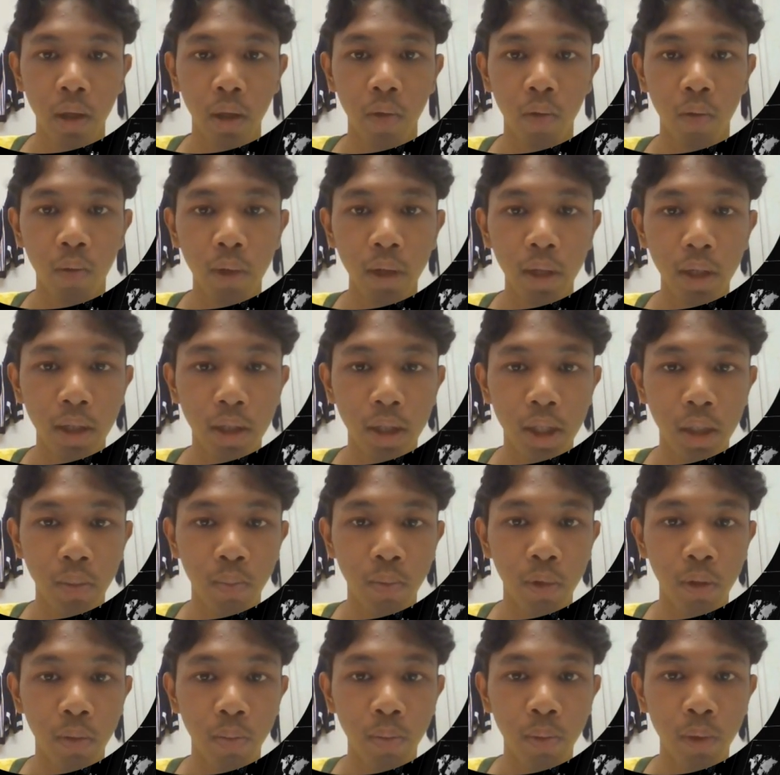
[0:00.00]
What is the
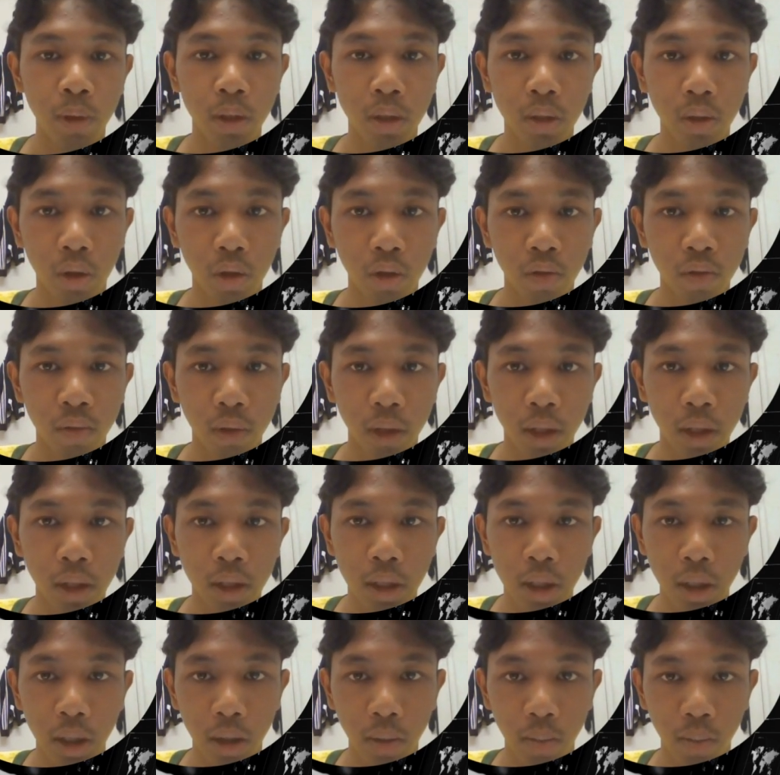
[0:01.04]
purpose of
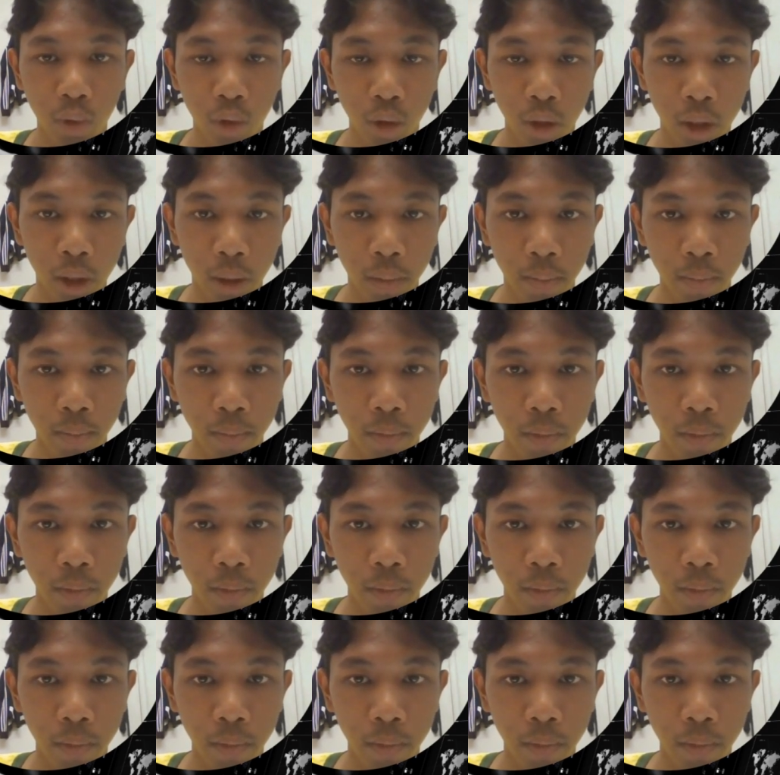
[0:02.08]
engineering program?